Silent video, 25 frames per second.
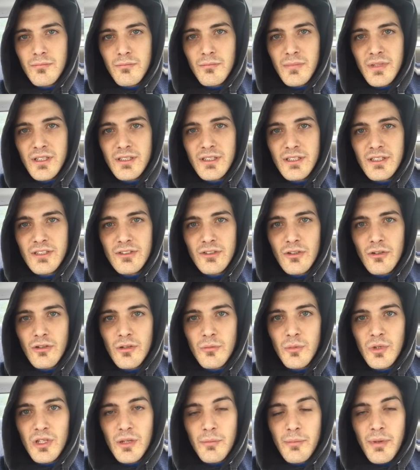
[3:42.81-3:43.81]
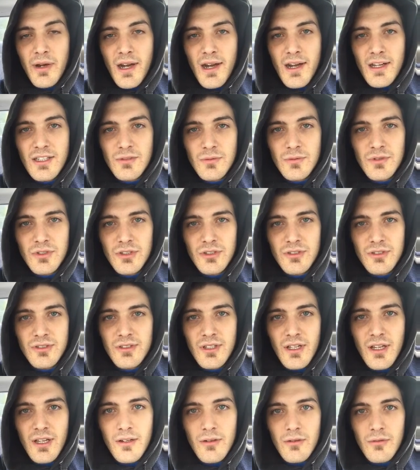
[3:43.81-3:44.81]
Maybe it's all gonna be in the past once you
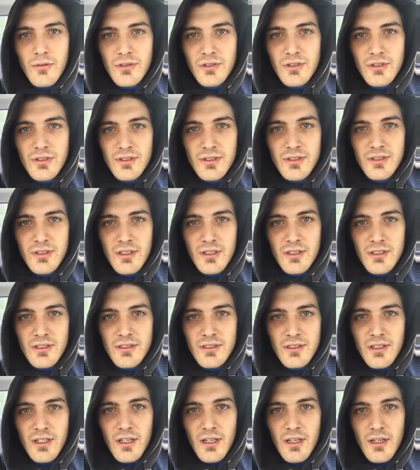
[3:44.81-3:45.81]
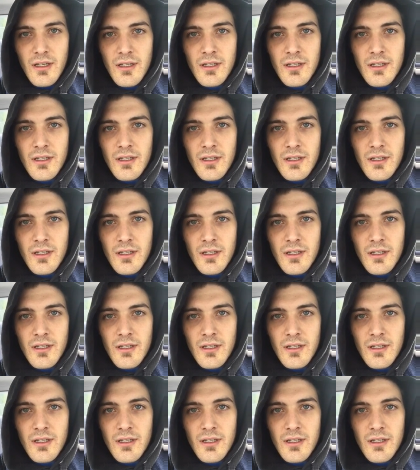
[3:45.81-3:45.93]
say, once you